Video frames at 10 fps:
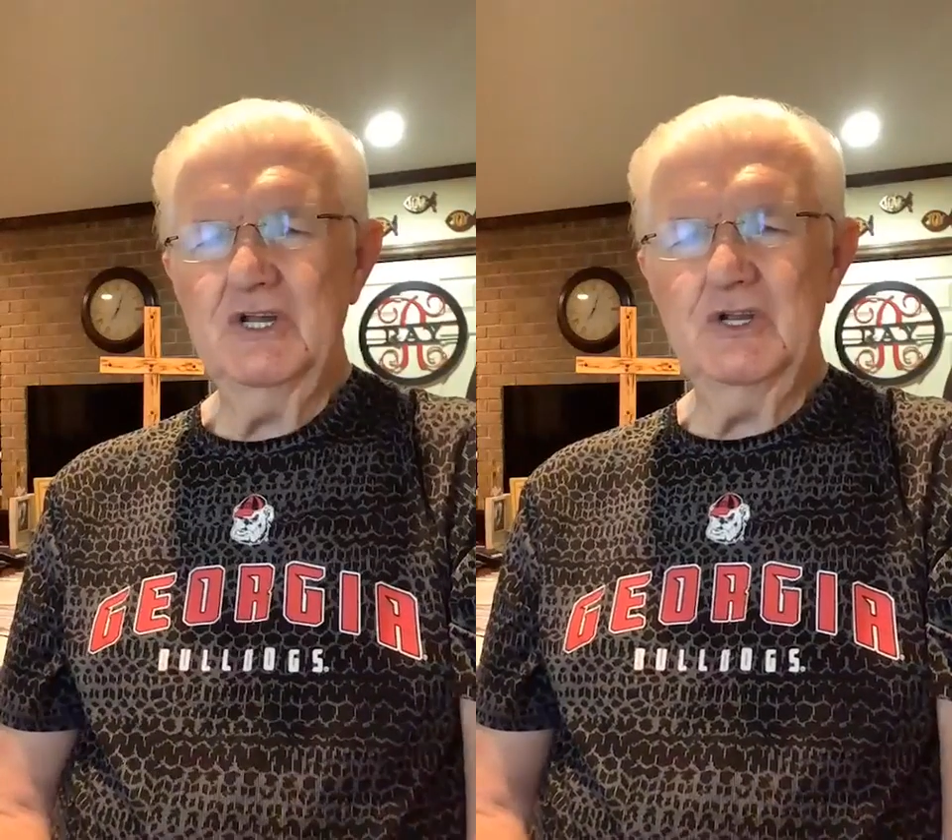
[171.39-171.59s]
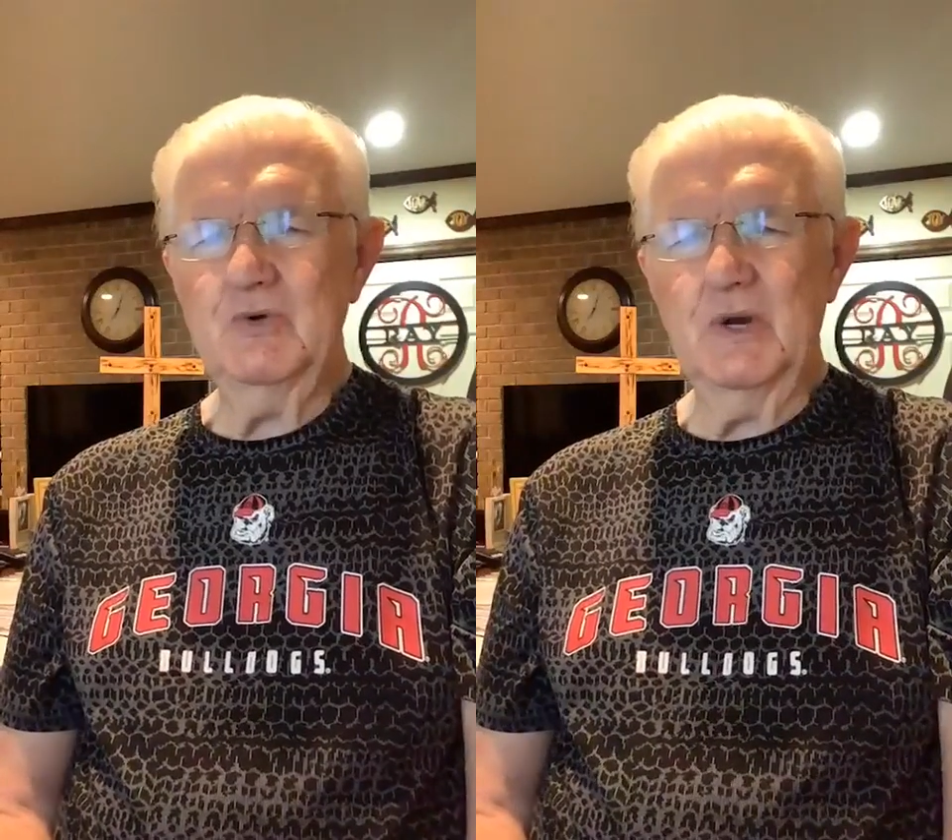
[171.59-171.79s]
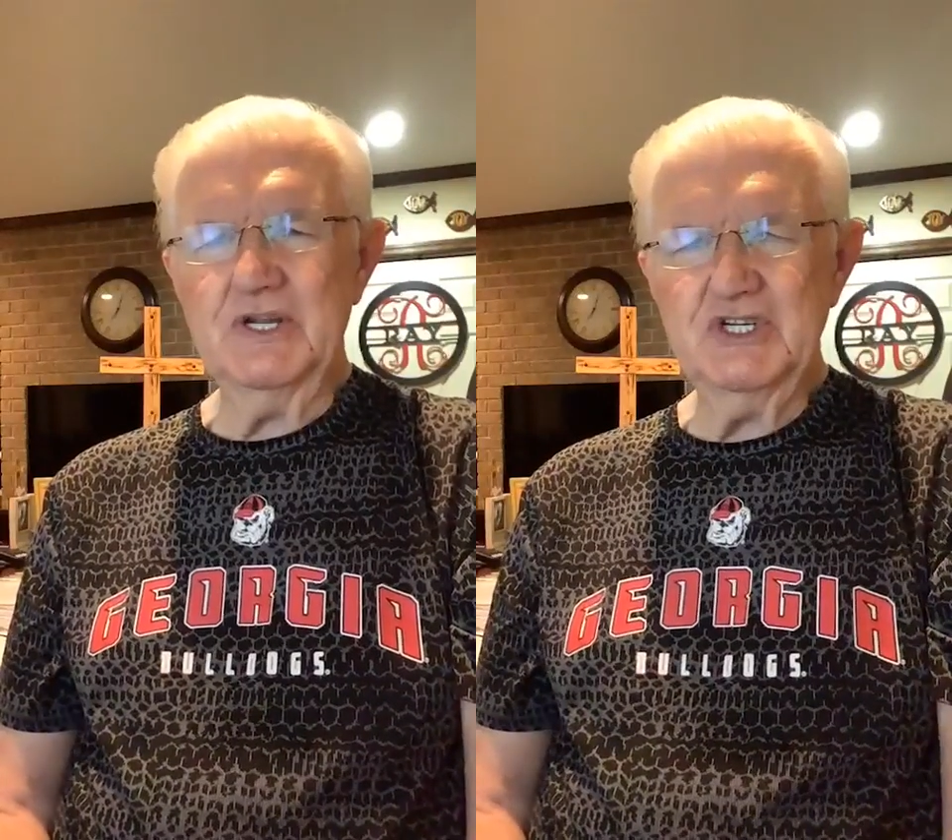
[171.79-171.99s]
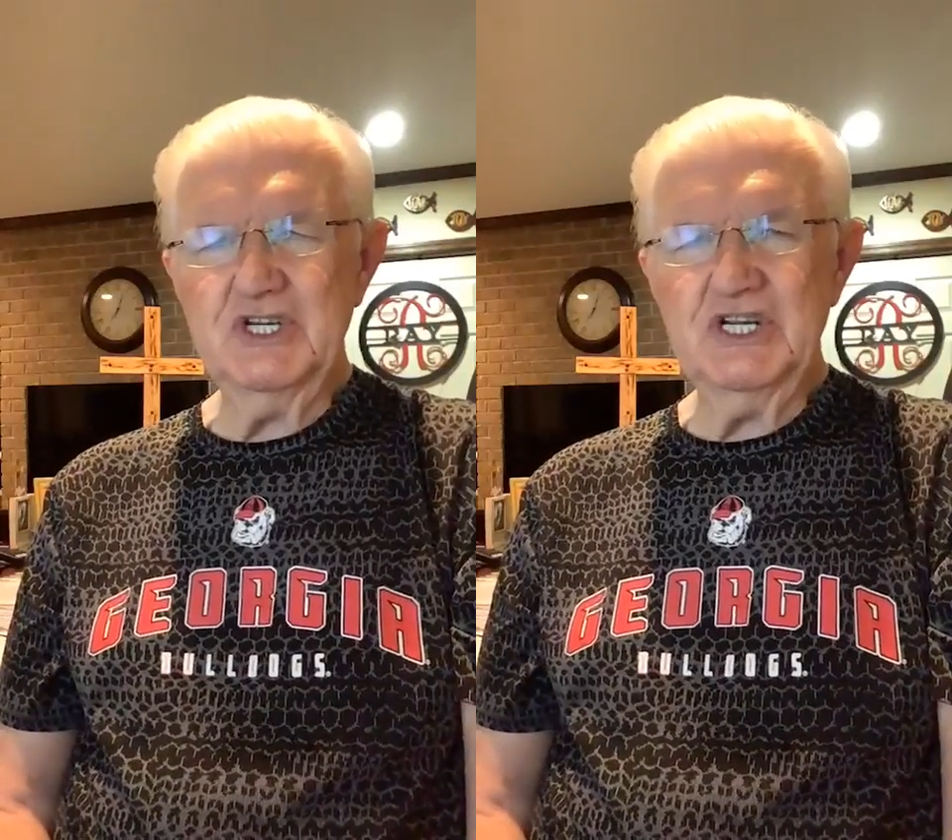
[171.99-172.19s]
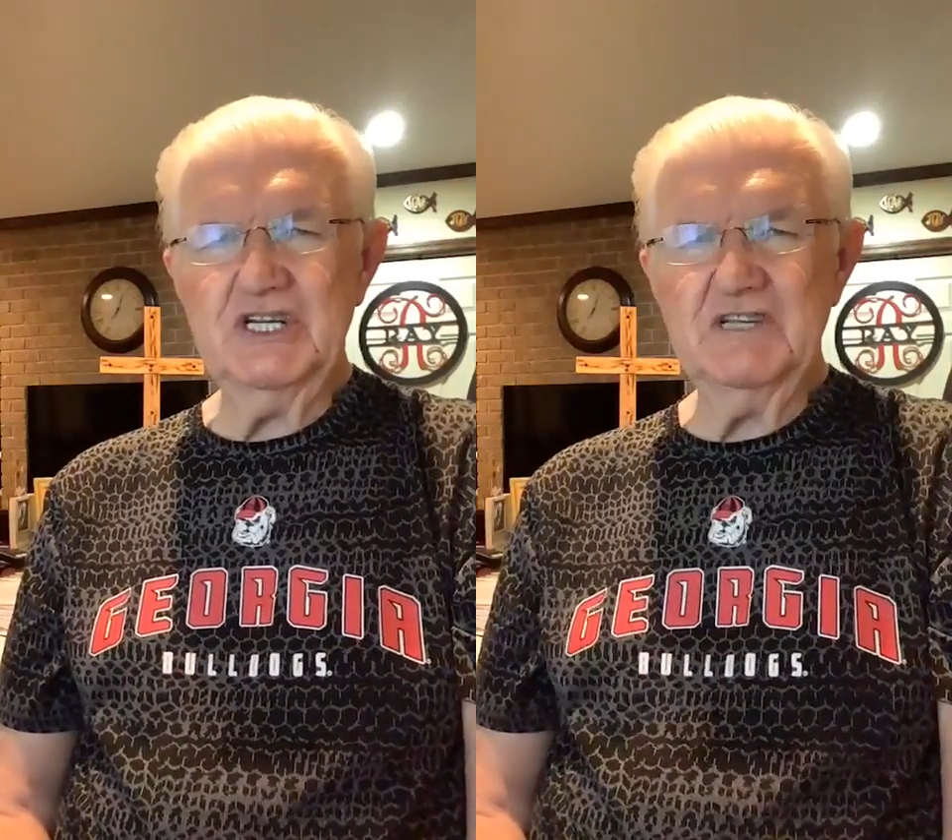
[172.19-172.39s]
to
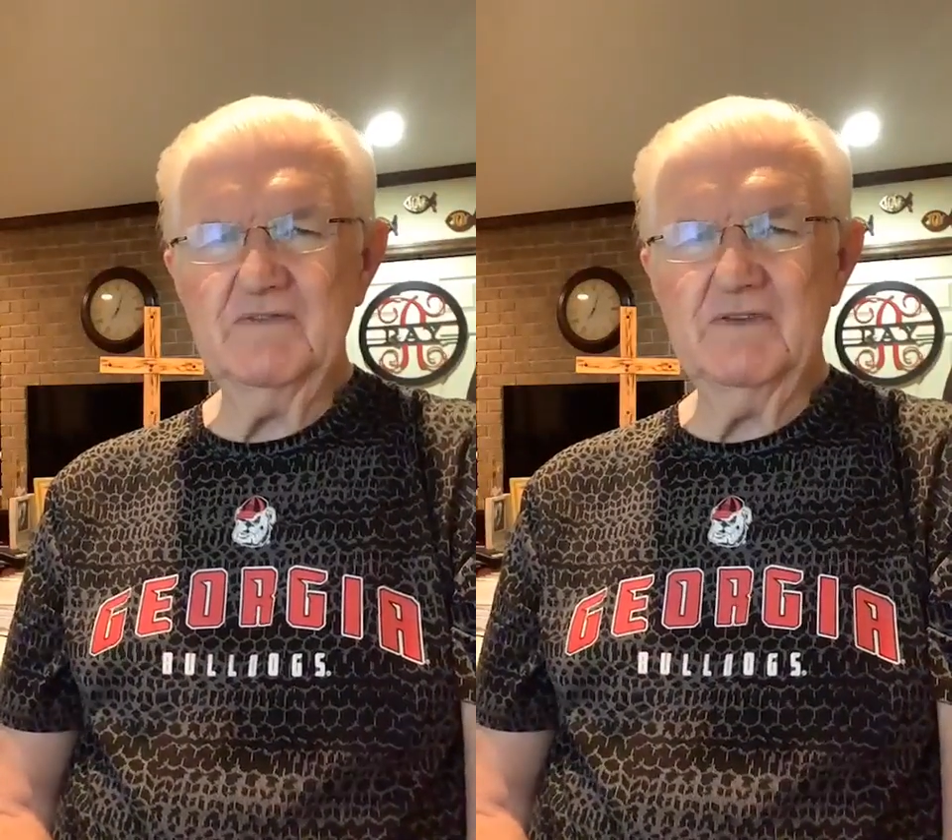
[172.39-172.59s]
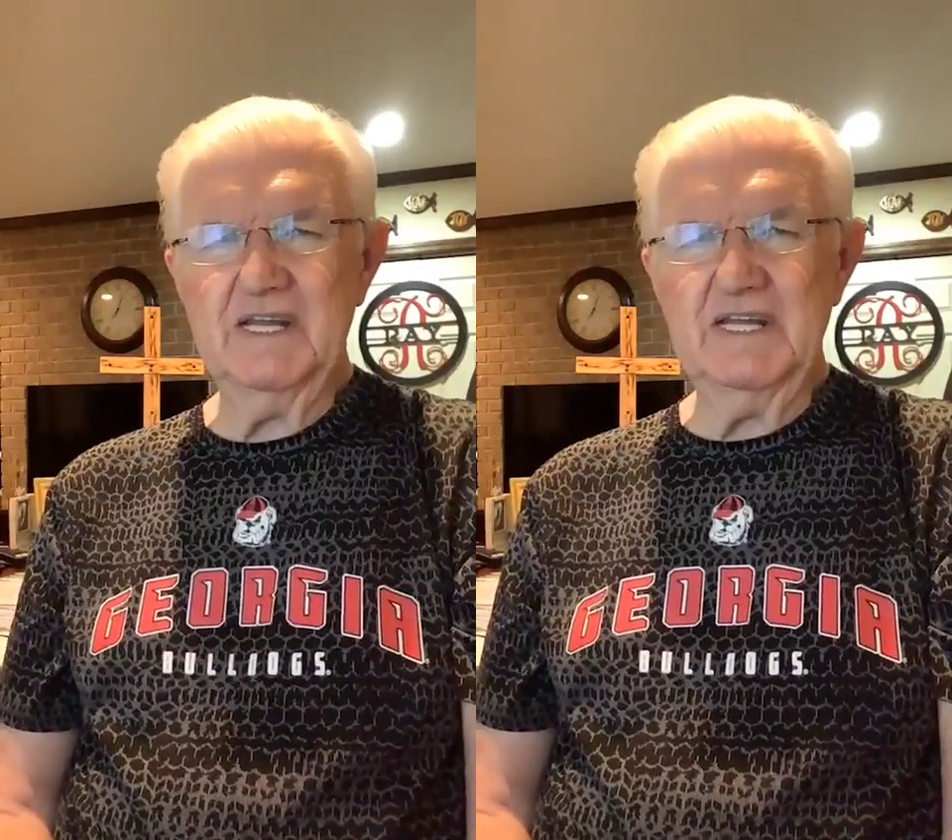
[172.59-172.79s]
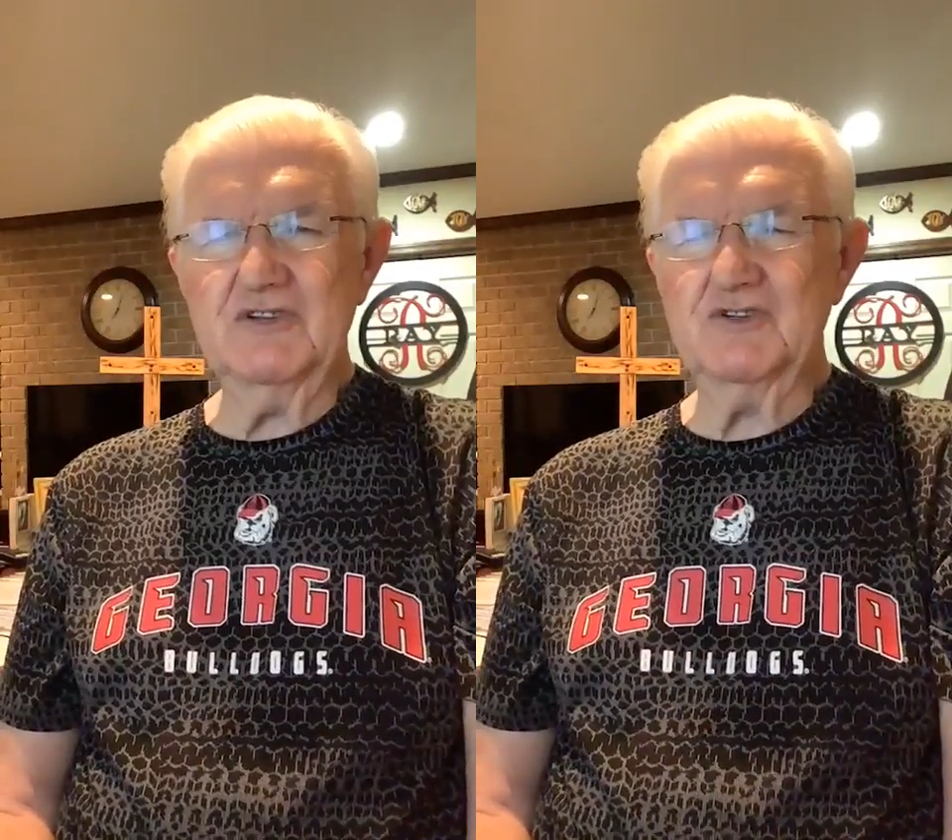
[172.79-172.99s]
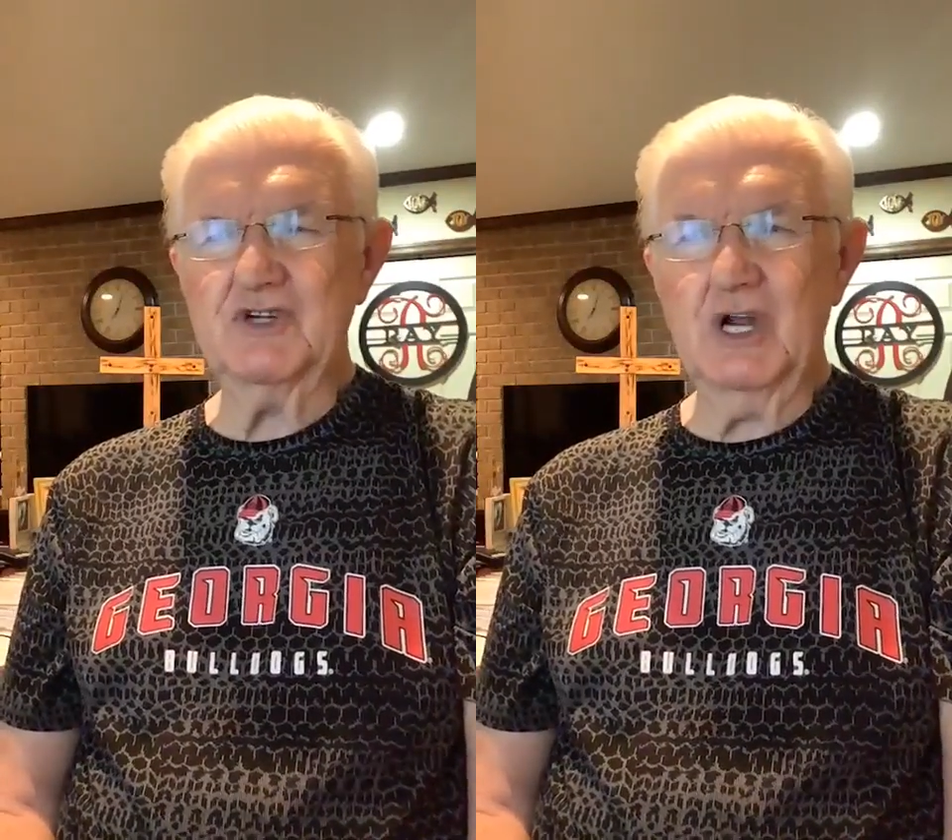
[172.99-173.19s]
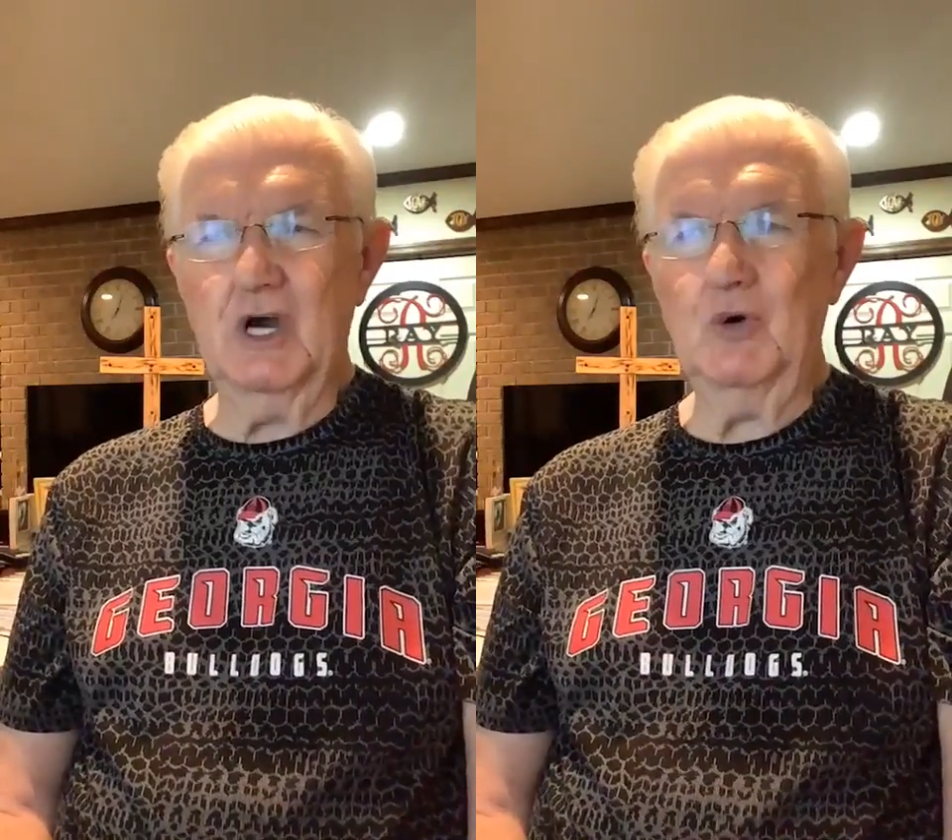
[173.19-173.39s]
achieve his
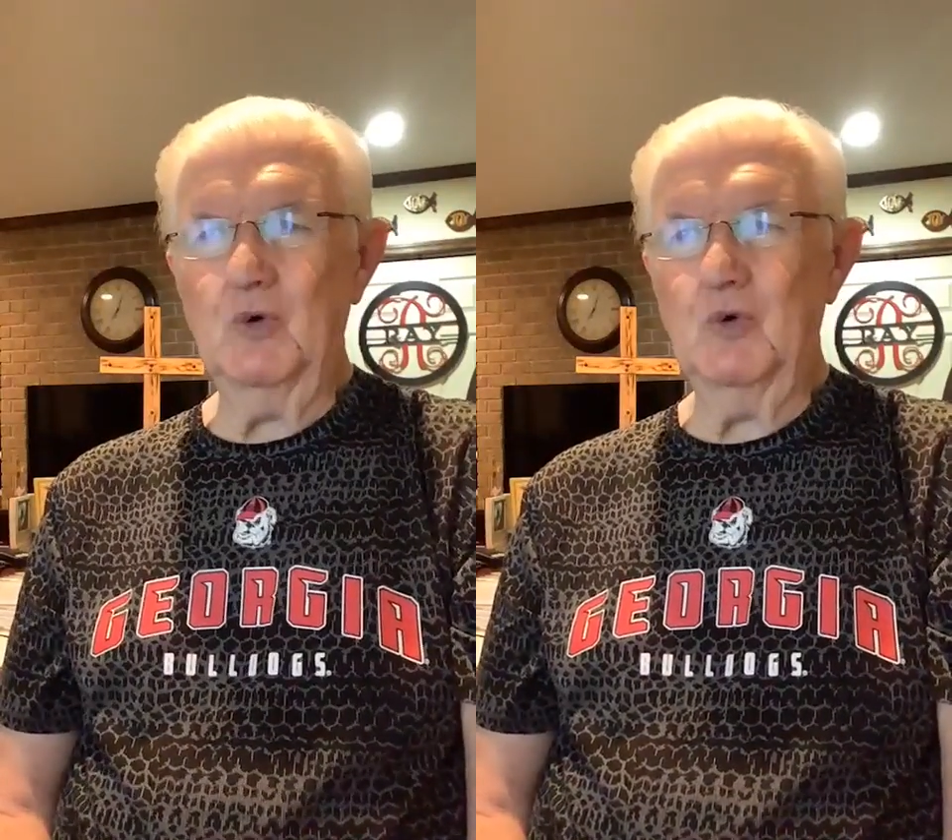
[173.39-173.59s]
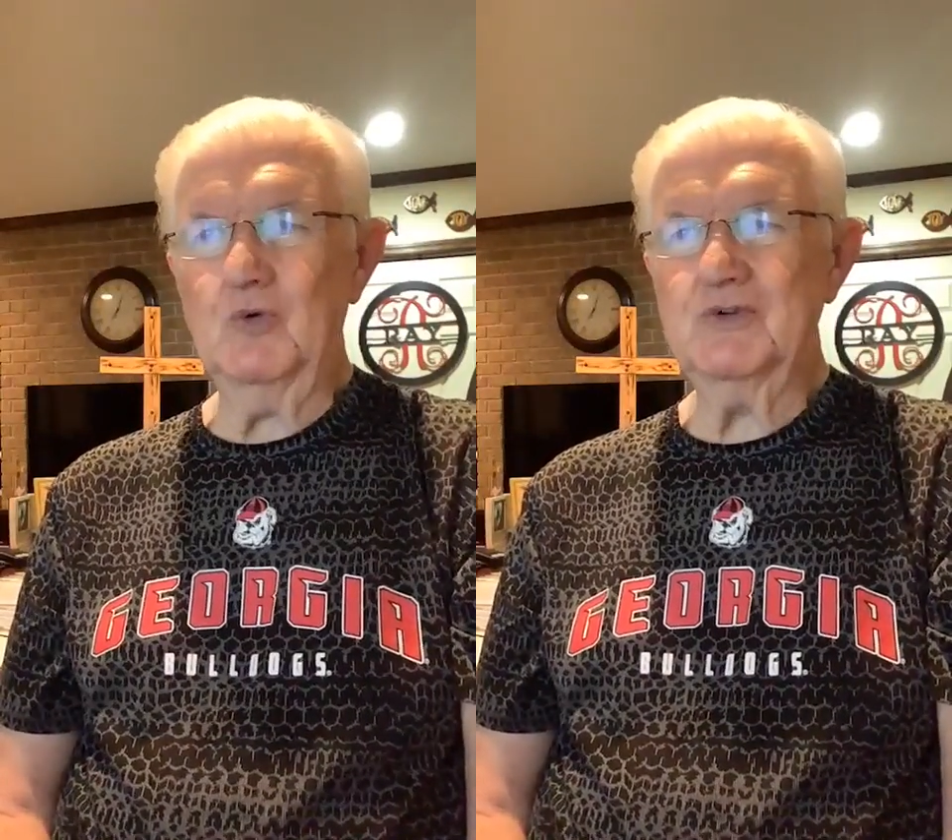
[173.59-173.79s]
goals.